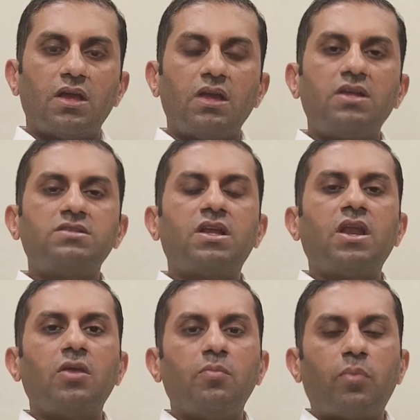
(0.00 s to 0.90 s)
It is an
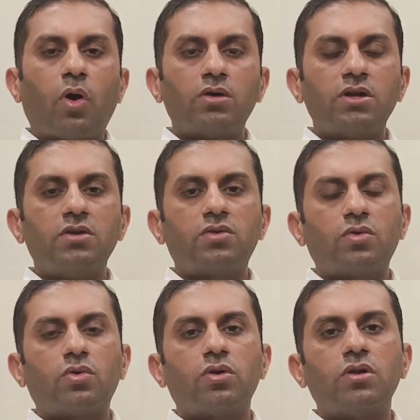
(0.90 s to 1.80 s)
important
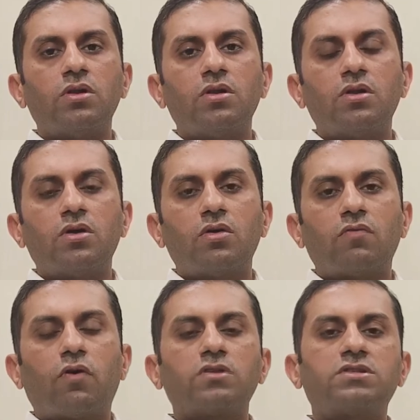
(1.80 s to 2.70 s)
role
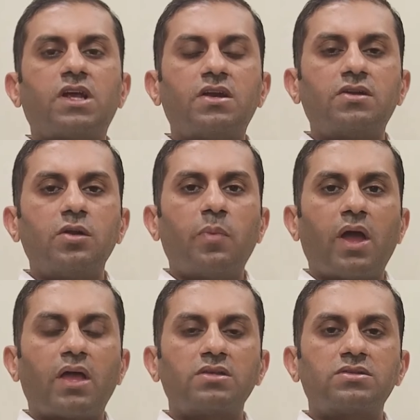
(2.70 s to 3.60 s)
for central
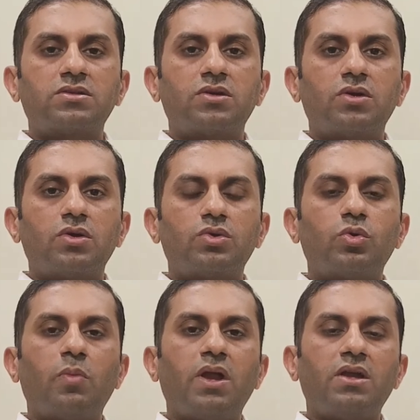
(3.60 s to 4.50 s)
banks to
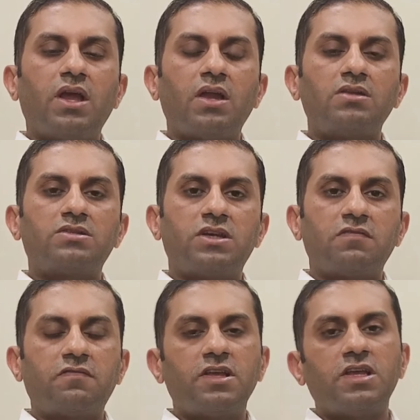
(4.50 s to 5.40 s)
maintain
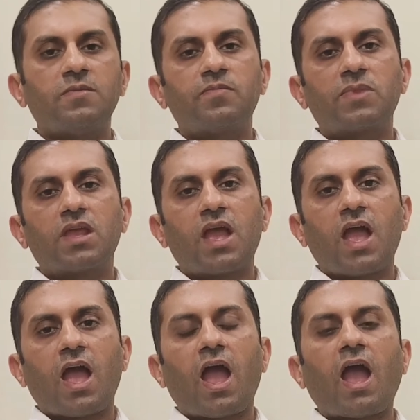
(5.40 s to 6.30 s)
safety
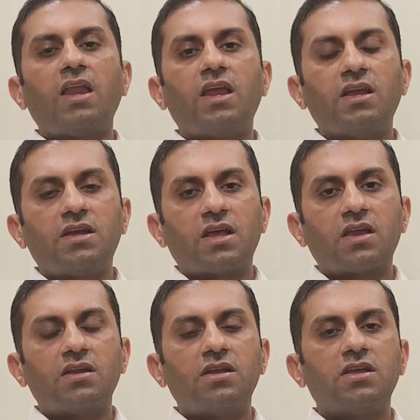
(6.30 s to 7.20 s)
and
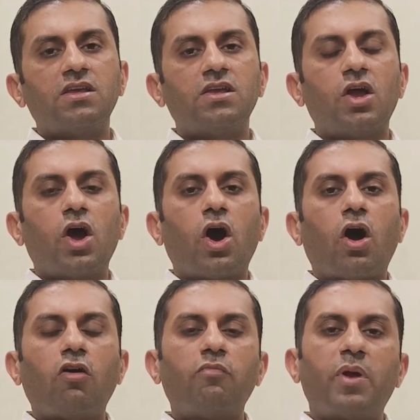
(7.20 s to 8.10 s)
integrity
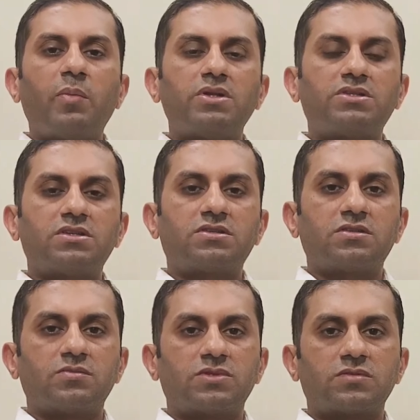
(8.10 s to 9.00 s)
of payment
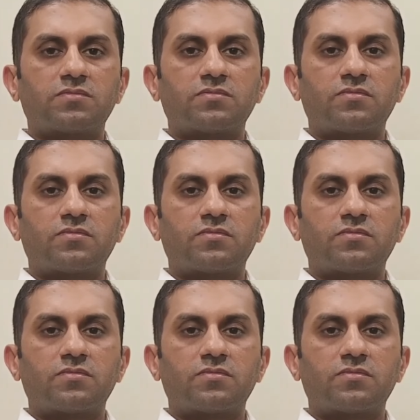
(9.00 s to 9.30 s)
systems.